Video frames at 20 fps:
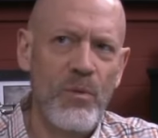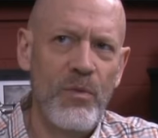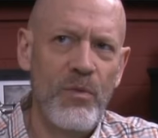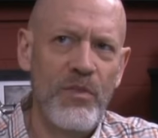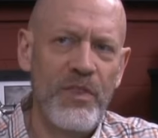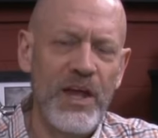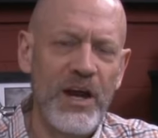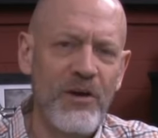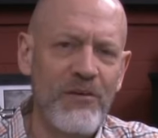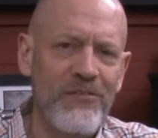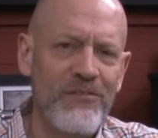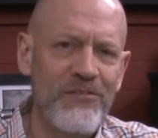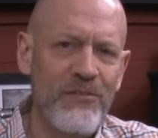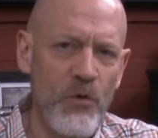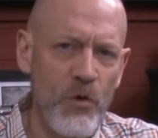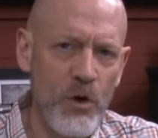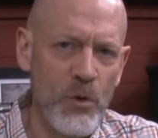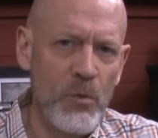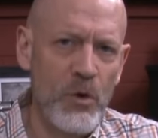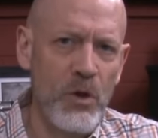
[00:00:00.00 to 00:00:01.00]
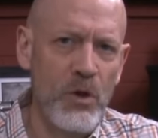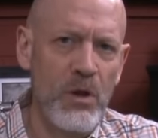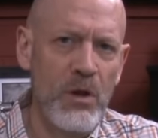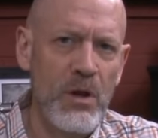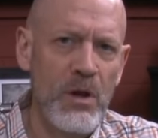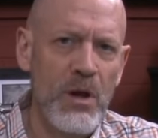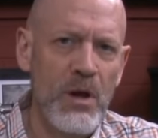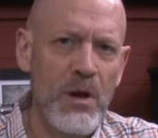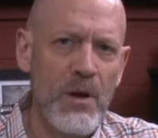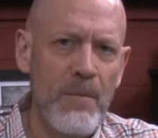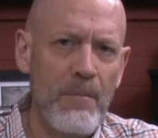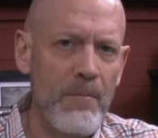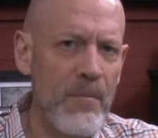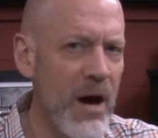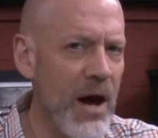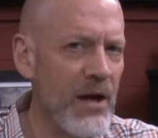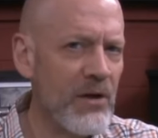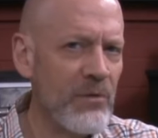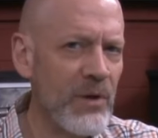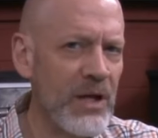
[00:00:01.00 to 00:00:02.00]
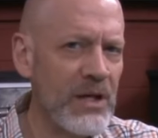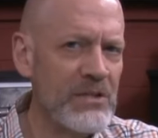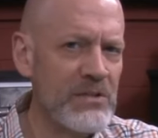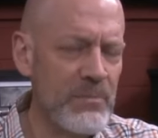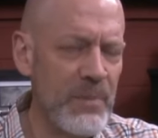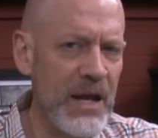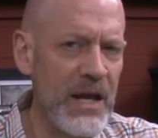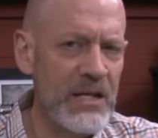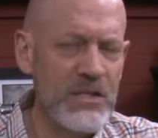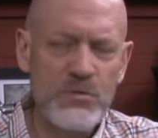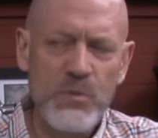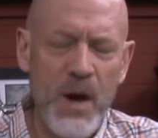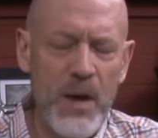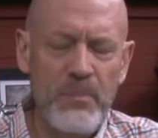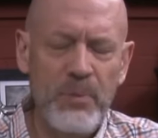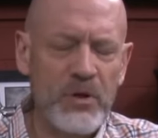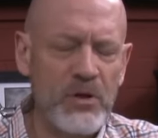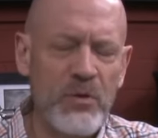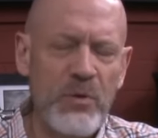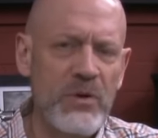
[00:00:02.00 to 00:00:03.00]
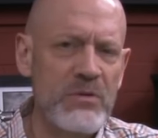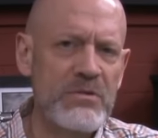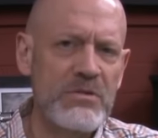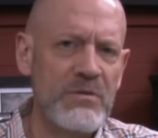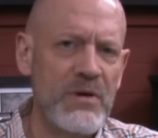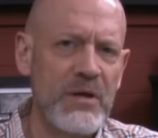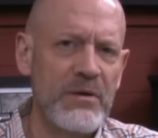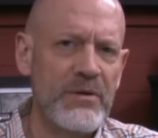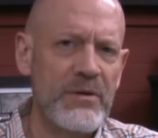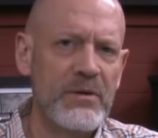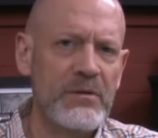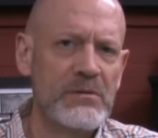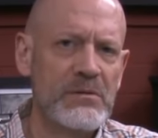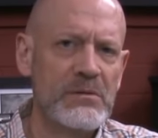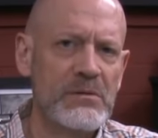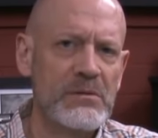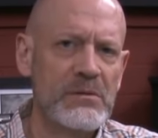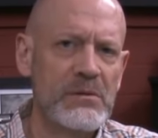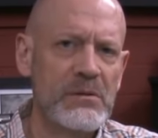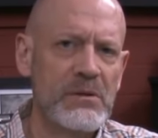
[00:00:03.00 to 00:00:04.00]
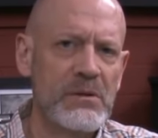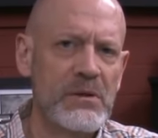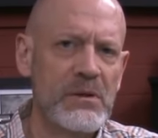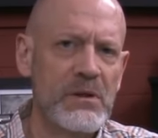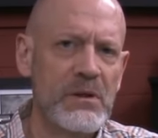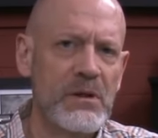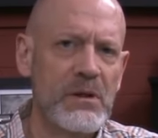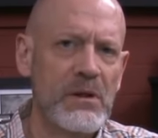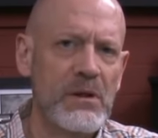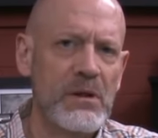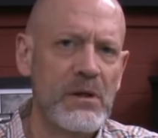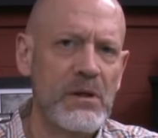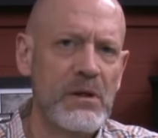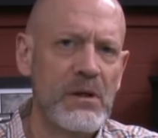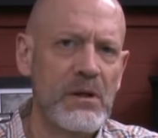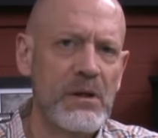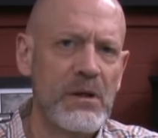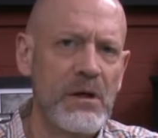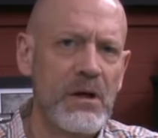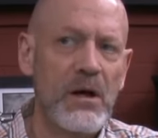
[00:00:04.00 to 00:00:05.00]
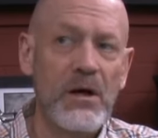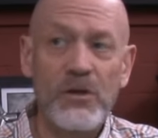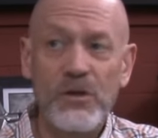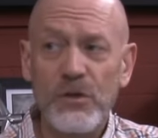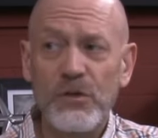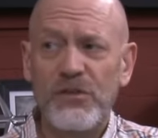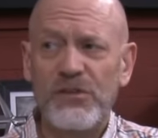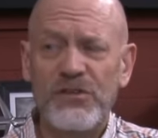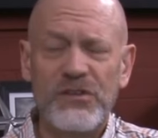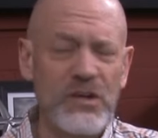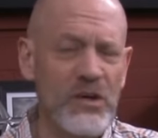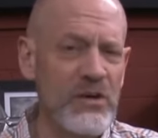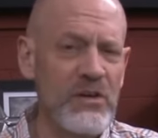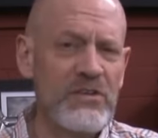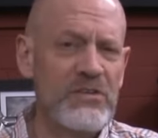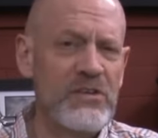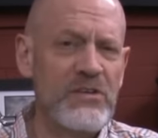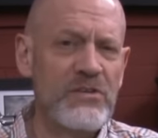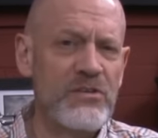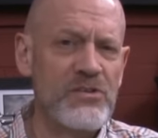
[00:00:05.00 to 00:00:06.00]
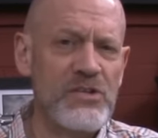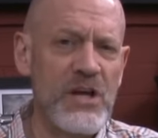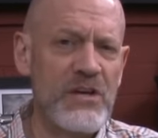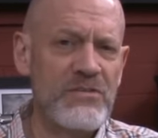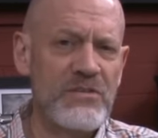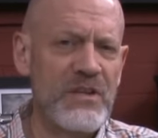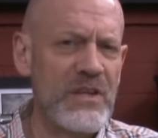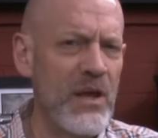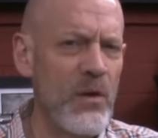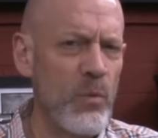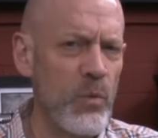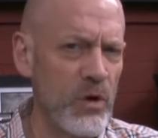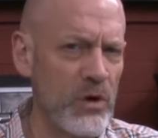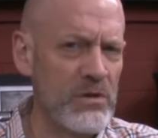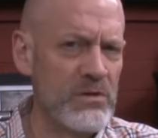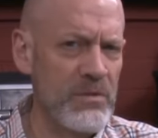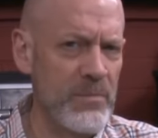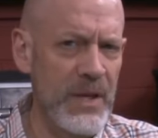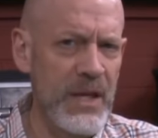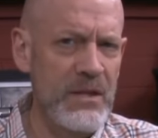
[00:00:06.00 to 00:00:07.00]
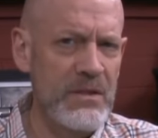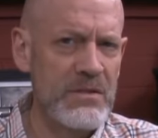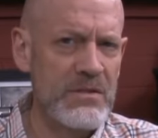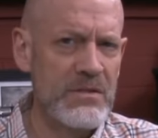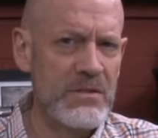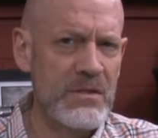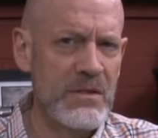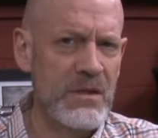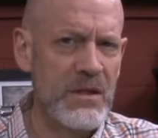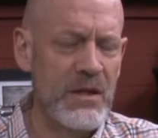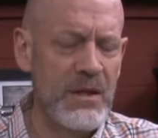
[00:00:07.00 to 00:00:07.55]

They're formal, moderated debates. Why put quotes around it? Are you seriously suggesting they weren't debates?